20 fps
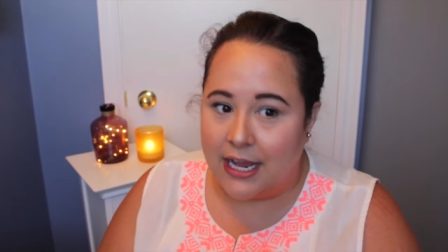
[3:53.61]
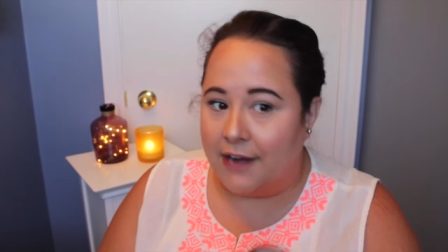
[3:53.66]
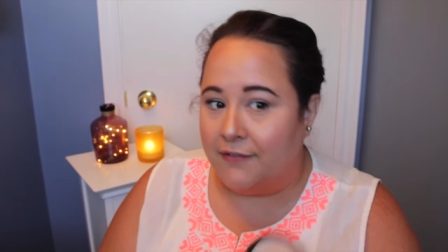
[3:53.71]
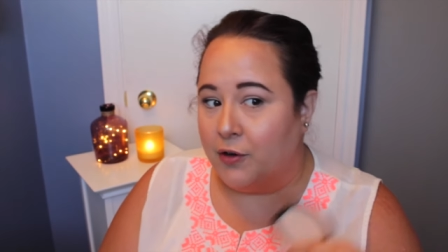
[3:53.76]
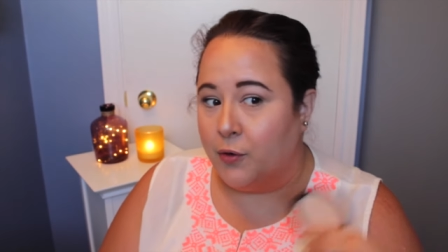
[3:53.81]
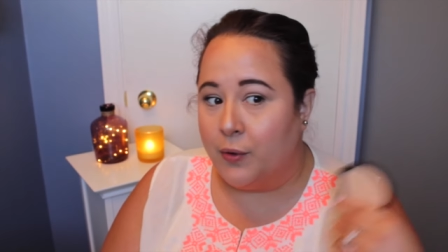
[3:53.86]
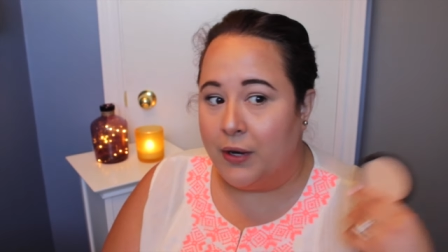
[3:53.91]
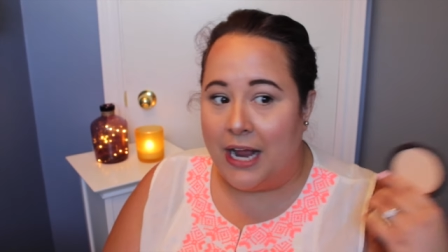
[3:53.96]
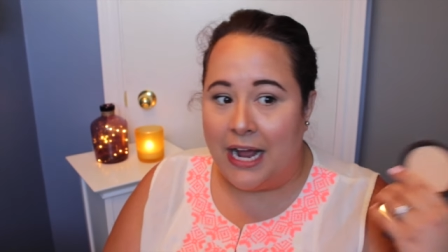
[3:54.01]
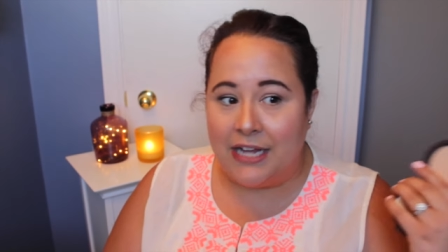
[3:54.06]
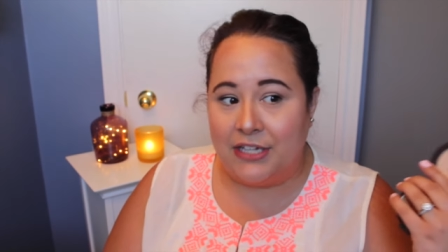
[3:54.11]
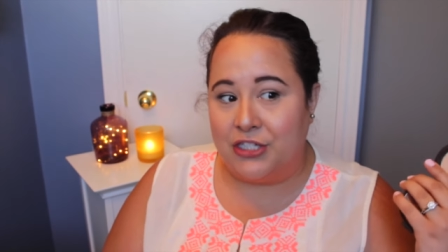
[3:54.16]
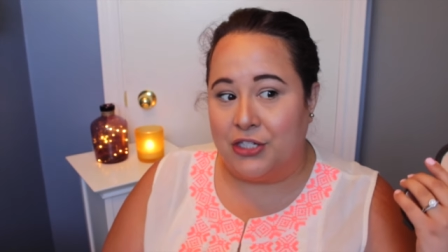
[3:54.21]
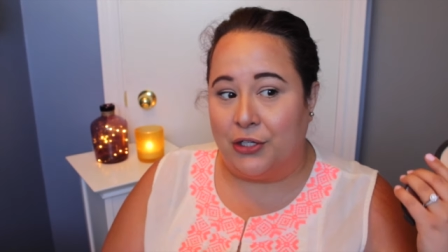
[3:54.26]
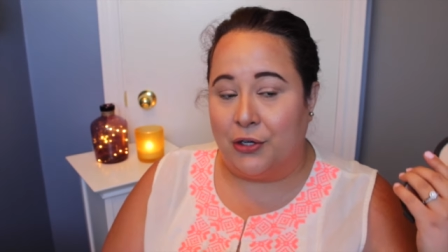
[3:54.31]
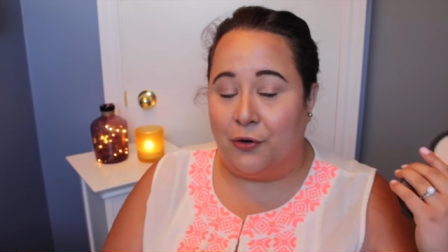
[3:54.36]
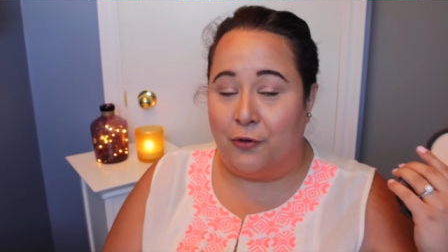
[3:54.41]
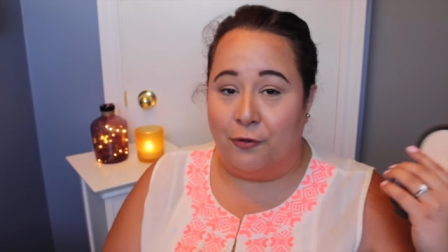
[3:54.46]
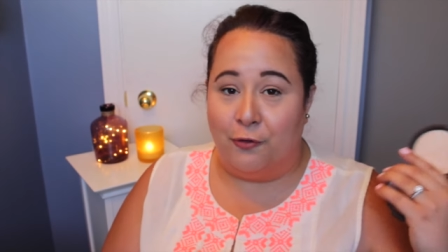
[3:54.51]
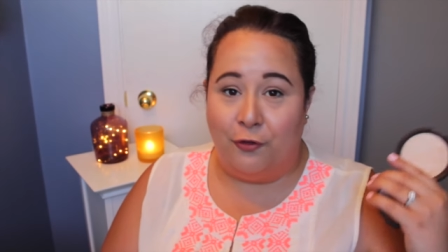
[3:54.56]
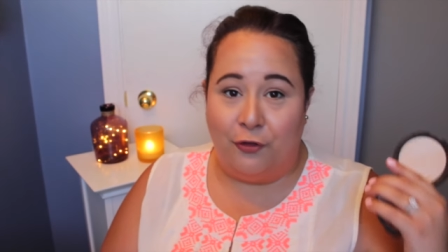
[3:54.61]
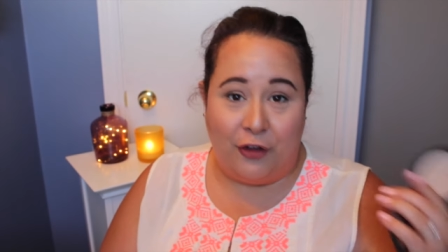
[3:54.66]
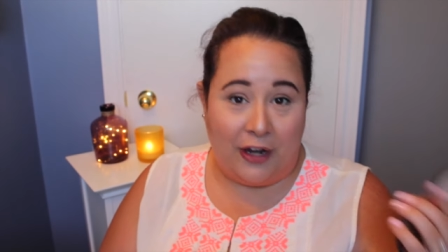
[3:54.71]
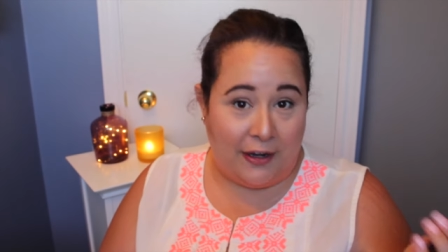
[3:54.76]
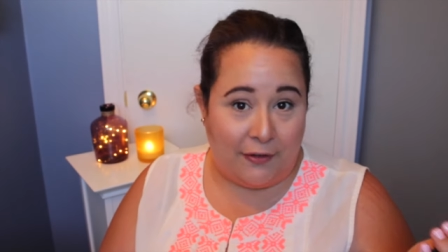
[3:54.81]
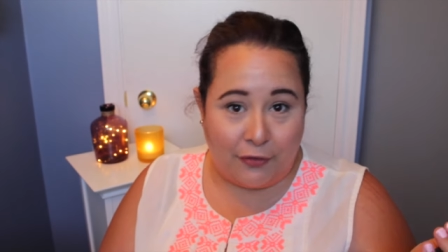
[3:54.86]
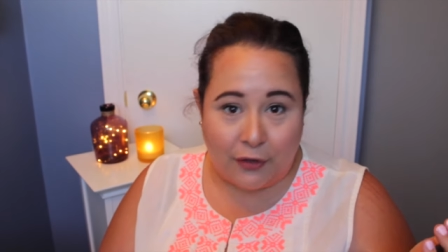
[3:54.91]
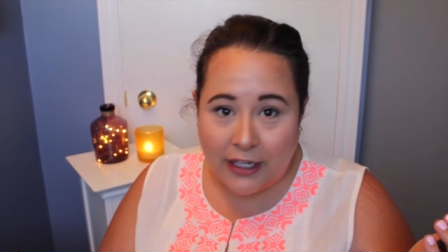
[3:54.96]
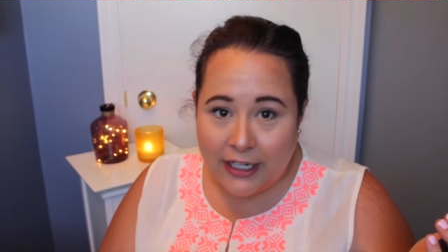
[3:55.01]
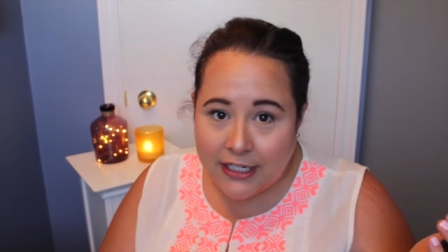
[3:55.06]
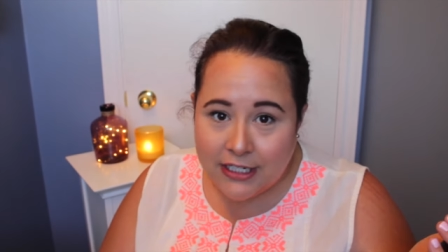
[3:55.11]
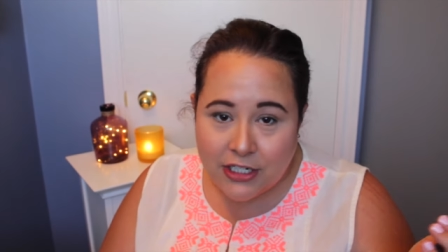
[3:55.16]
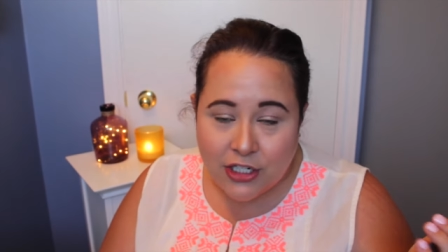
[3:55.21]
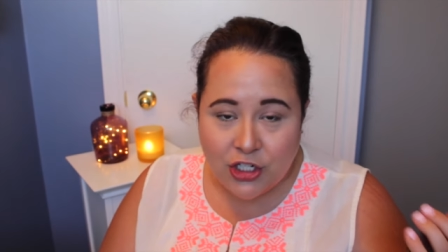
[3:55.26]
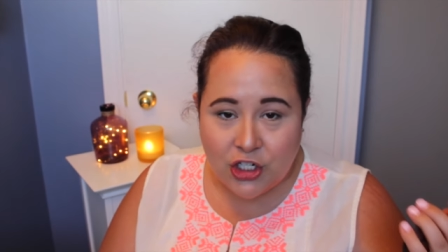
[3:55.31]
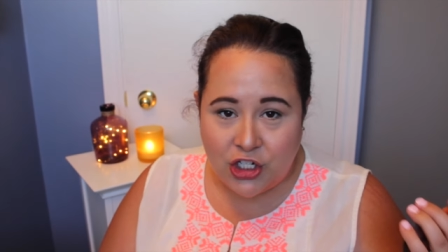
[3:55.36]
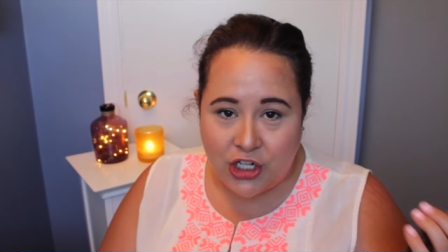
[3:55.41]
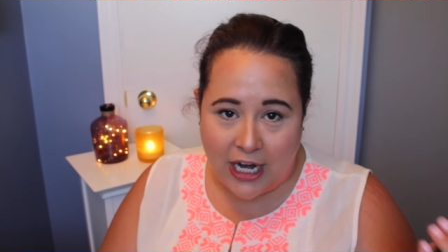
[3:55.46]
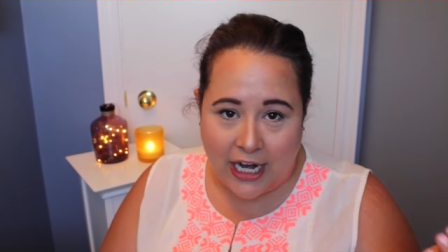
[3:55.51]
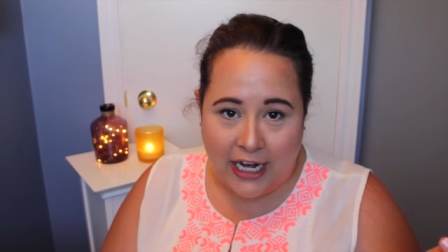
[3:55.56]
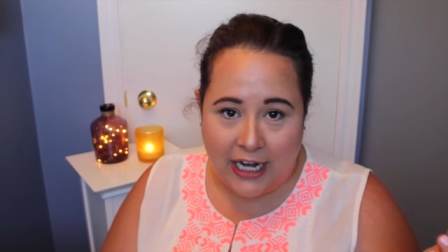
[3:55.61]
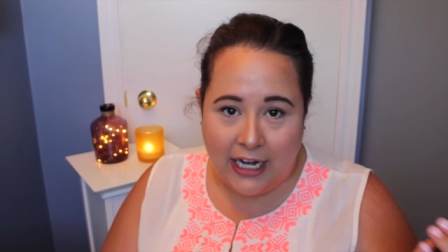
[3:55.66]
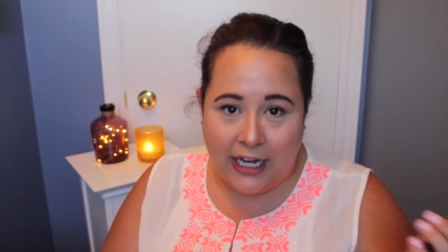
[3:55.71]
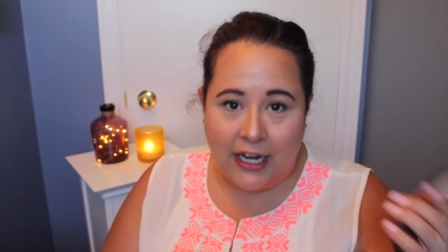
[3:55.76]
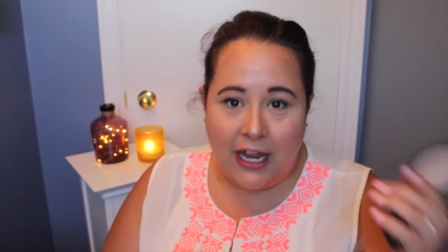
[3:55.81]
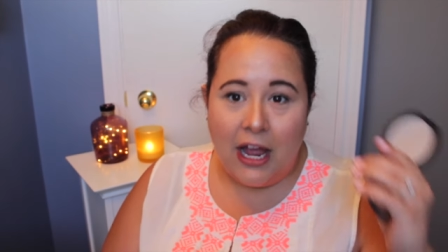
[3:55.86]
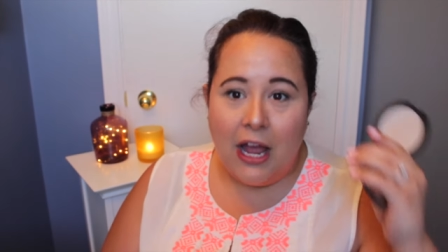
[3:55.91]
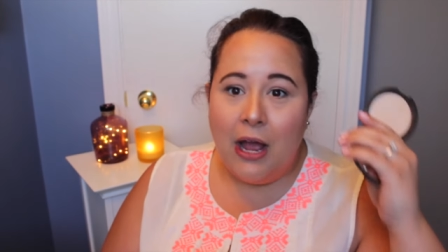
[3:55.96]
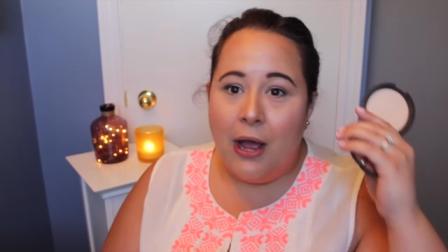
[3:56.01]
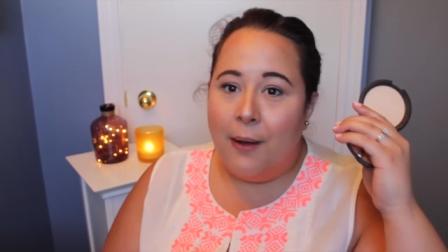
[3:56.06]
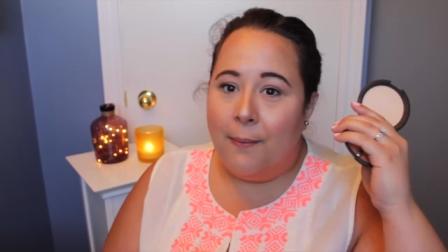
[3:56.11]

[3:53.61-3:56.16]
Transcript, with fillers: Everyone has their own favorite shade.